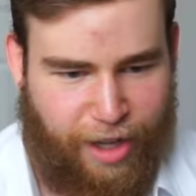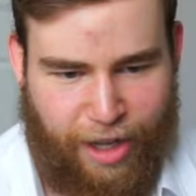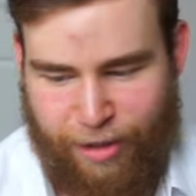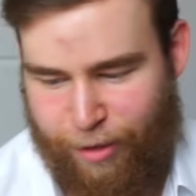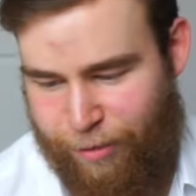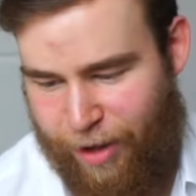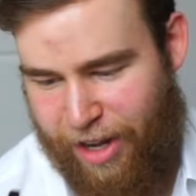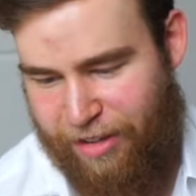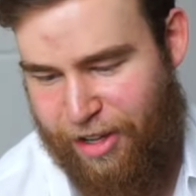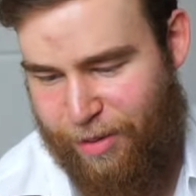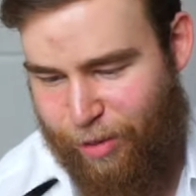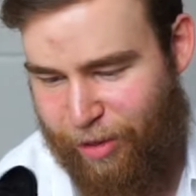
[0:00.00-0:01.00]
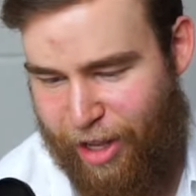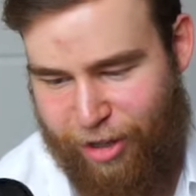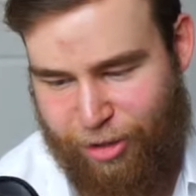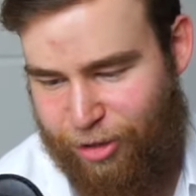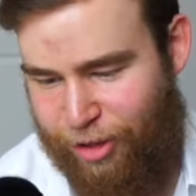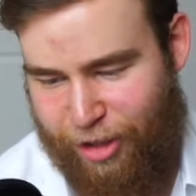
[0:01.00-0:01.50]
and they'll find Hebrew
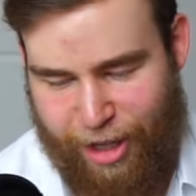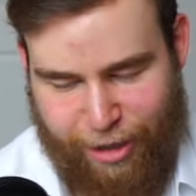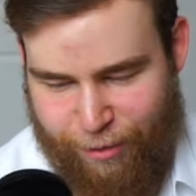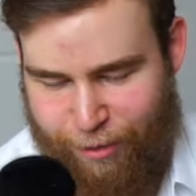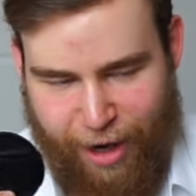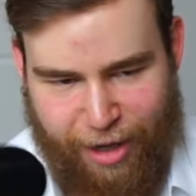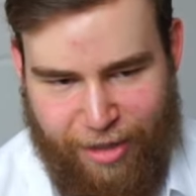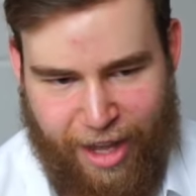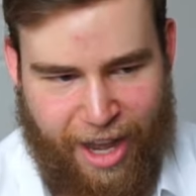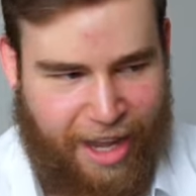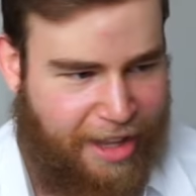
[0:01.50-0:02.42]
letters to like find that.